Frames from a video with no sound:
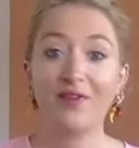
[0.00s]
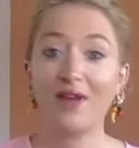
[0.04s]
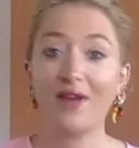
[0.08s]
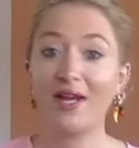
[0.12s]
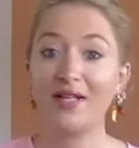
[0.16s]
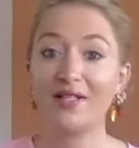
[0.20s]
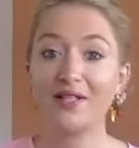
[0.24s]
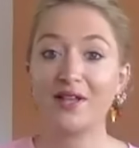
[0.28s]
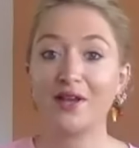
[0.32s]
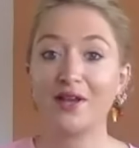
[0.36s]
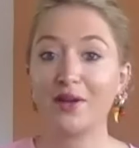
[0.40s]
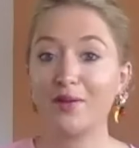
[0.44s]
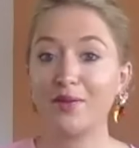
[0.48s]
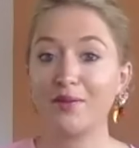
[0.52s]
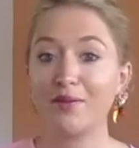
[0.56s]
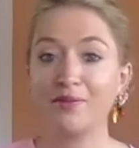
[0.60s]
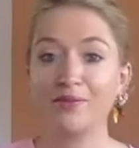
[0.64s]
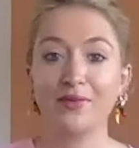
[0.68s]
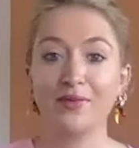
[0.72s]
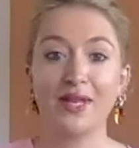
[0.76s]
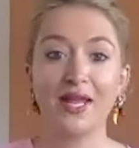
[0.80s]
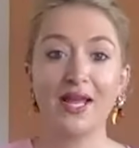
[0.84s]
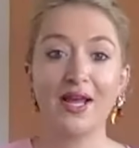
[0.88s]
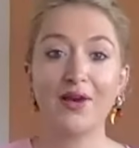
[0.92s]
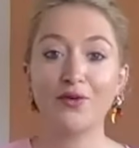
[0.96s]
in fact, I'm
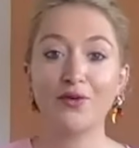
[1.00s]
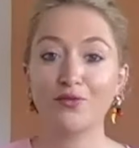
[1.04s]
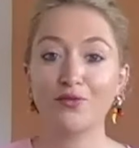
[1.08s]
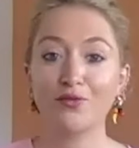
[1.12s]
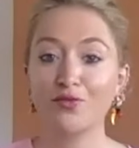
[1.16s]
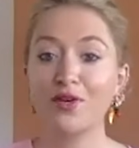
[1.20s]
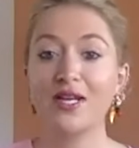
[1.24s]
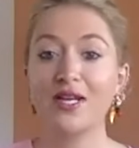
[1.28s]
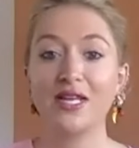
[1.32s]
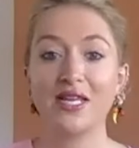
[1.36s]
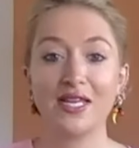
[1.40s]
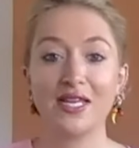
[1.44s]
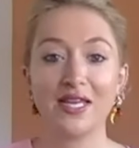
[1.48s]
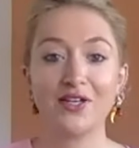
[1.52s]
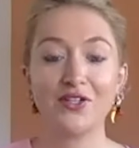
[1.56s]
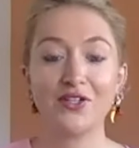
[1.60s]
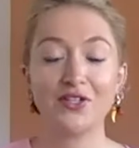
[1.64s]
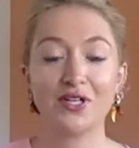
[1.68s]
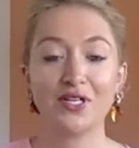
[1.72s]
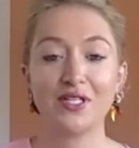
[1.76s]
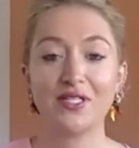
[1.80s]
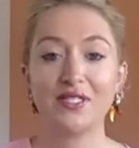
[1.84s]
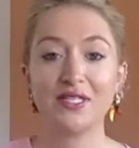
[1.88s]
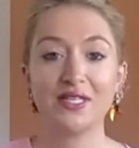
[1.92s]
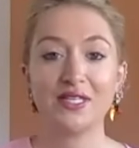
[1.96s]
now really
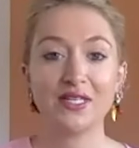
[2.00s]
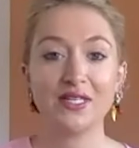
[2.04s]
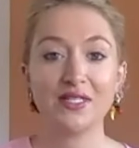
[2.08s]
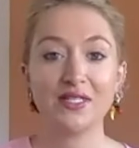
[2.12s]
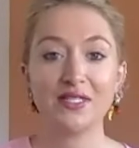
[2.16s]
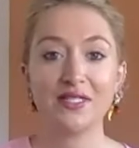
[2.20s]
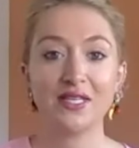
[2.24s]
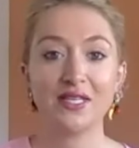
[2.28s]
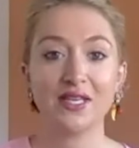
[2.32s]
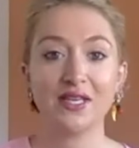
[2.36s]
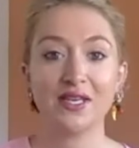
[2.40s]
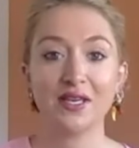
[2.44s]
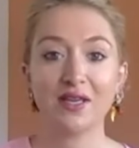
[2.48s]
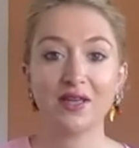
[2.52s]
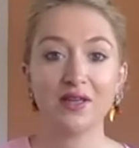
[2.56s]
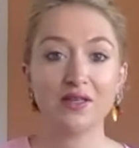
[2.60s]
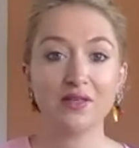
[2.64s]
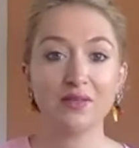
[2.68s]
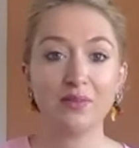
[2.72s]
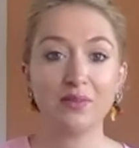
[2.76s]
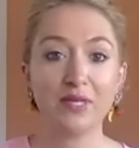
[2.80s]
interested in seeing it